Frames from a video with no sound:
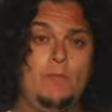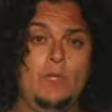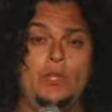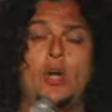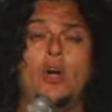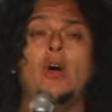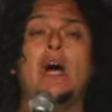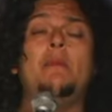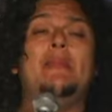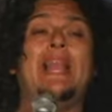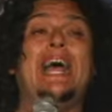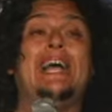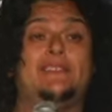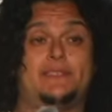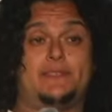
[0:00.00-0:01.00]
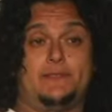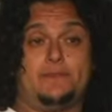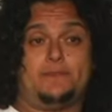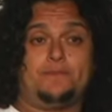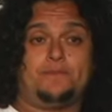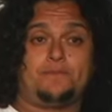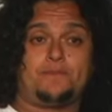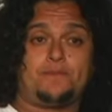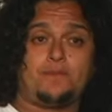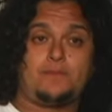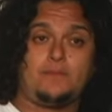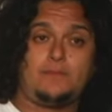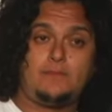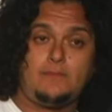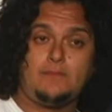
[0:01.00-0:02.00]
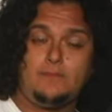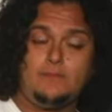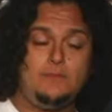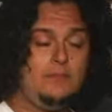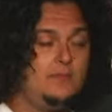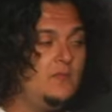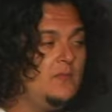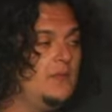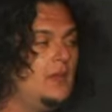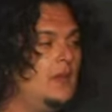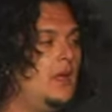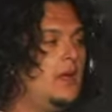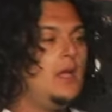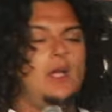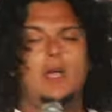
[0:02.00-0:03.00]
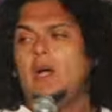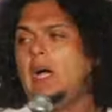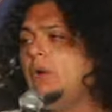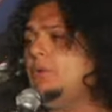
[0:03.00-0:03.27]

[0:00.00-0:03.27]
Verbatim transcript: No, I'm last. I